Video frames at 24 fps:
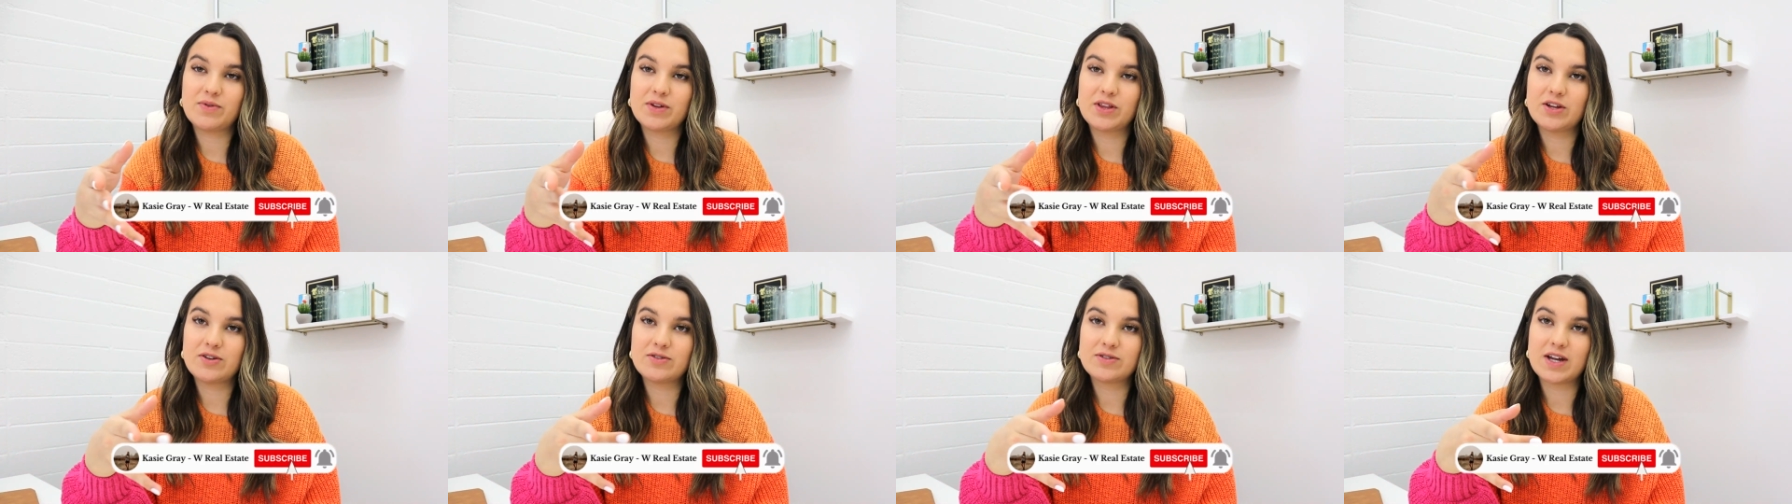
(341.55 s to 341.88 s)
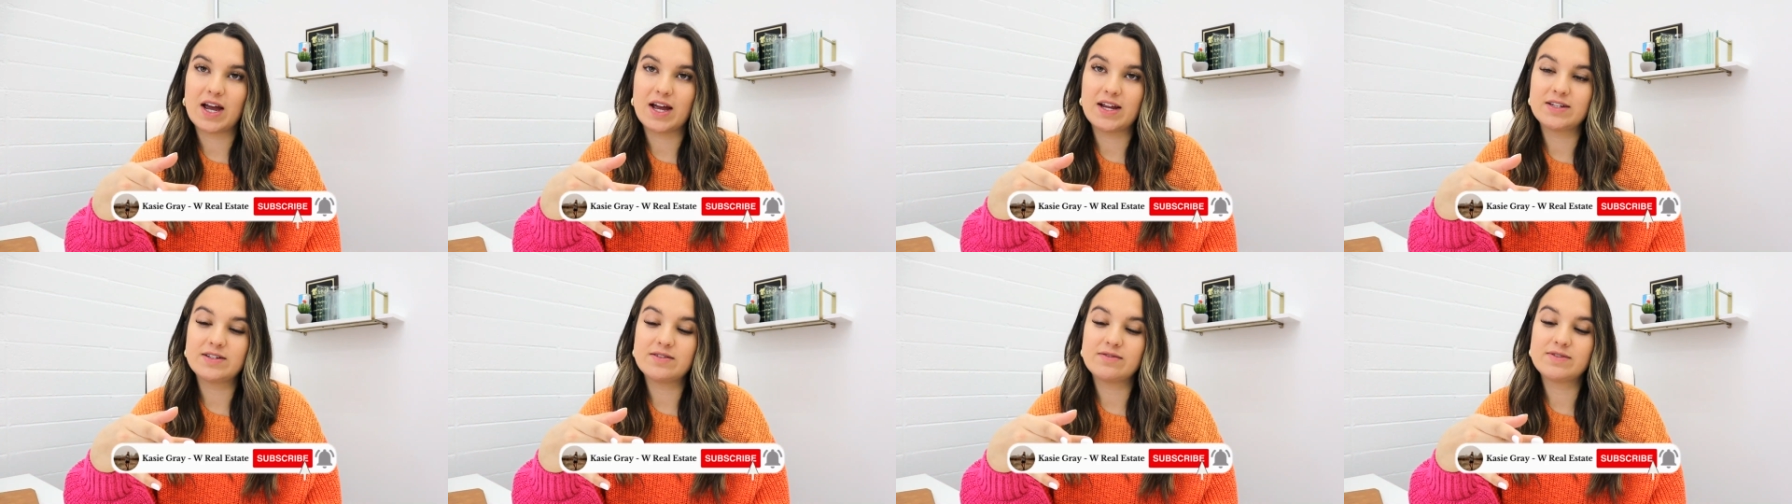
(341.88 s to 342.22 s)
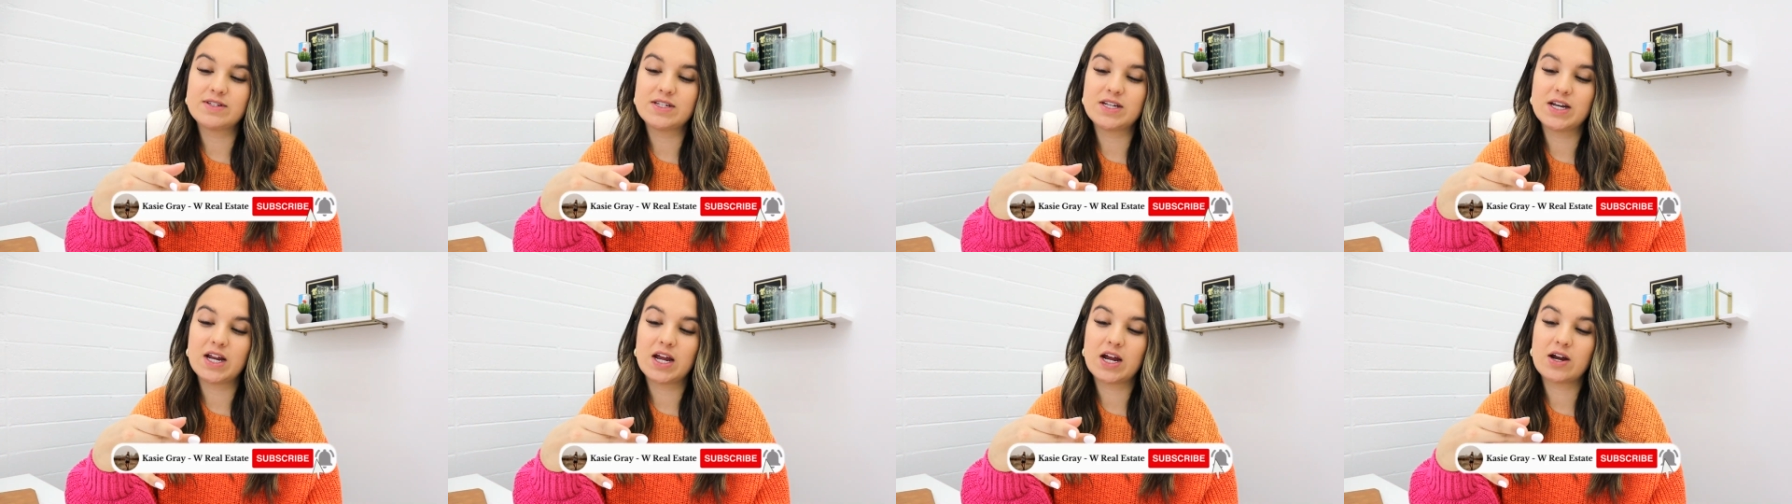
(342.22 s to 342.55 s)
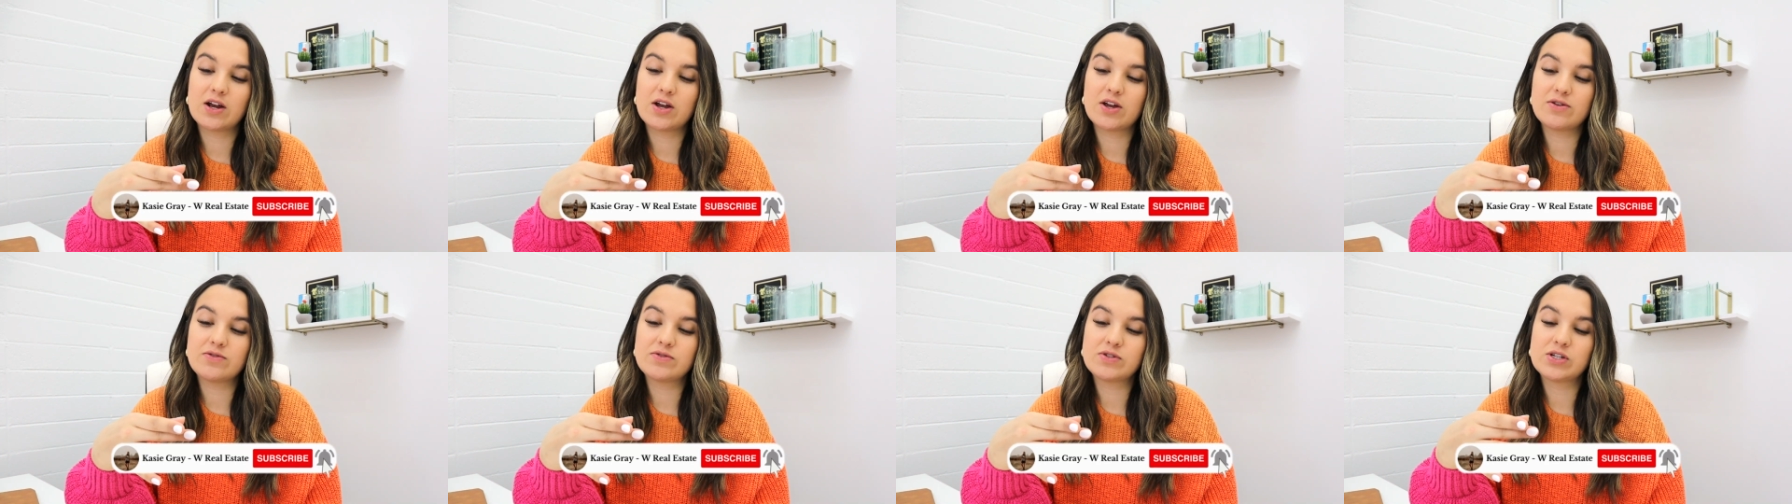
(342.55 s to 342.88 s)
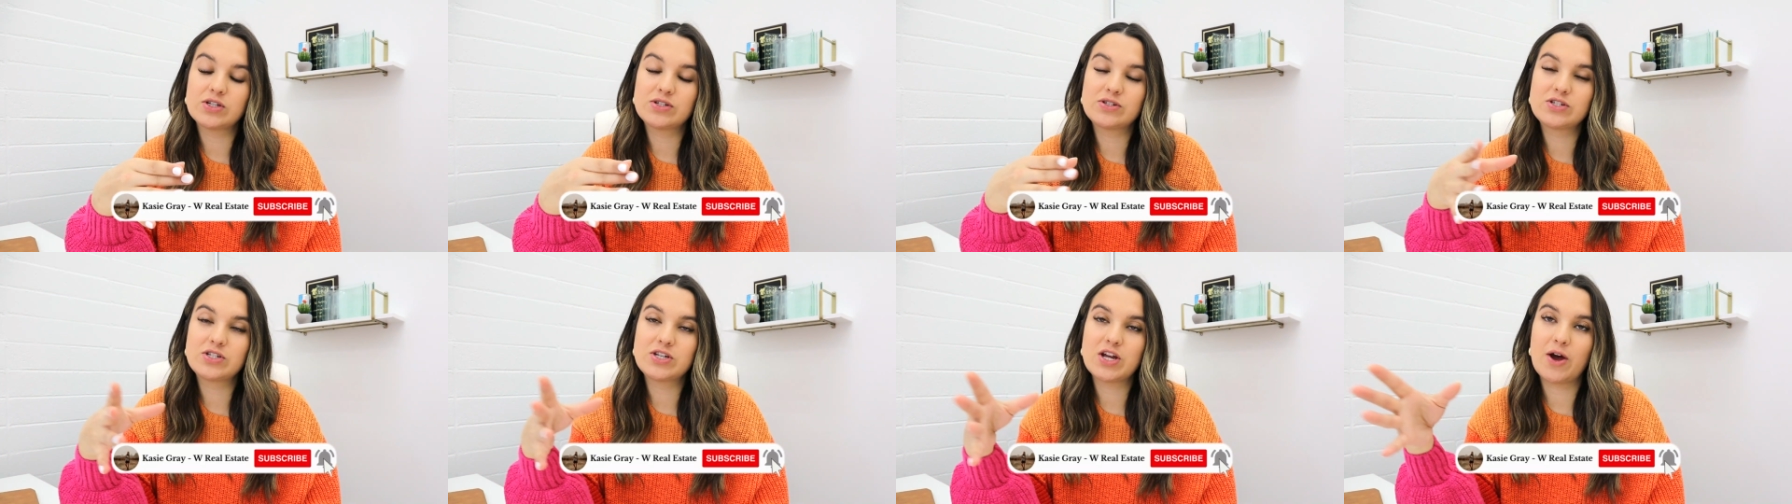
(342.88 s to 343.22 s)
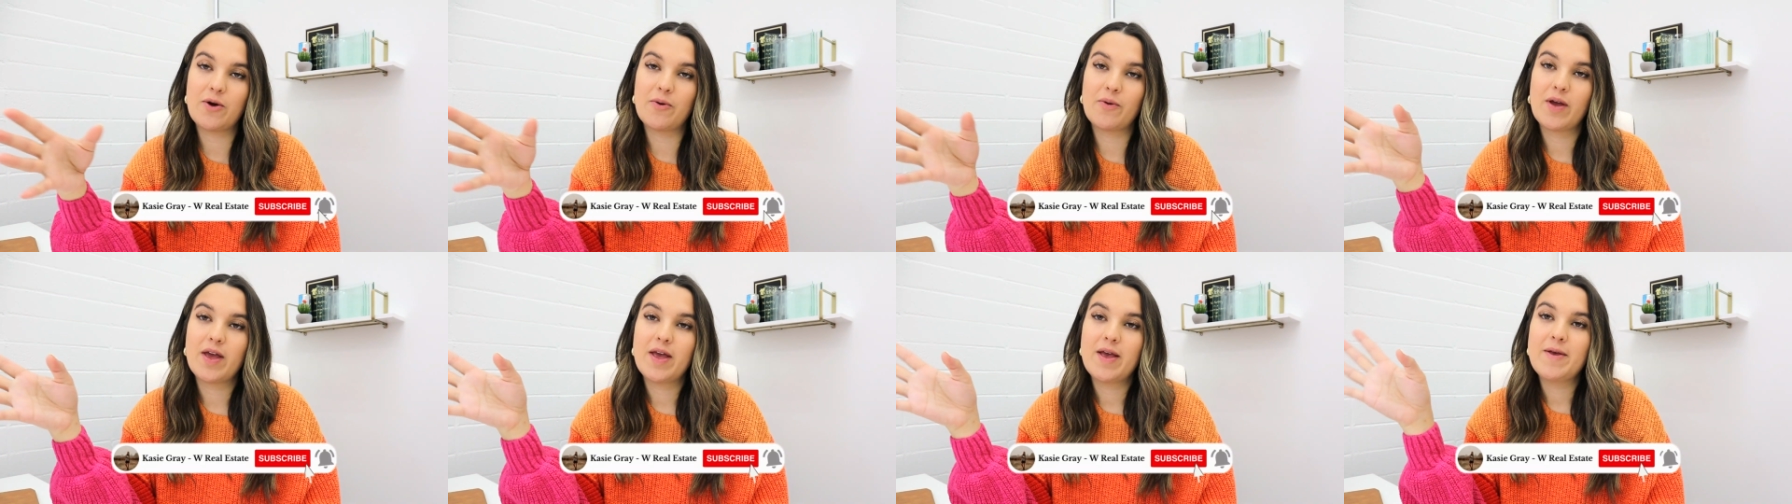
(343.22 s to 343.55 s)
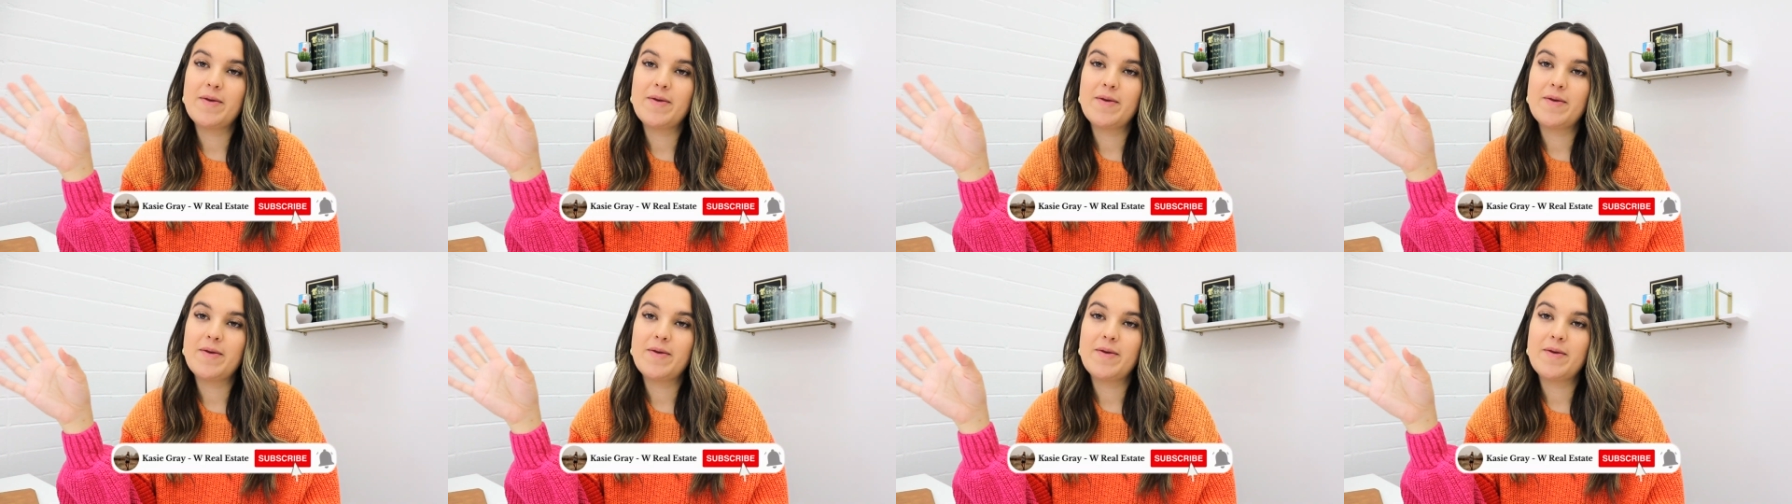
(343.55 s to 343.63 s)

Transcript: with those kinds of scenarios. So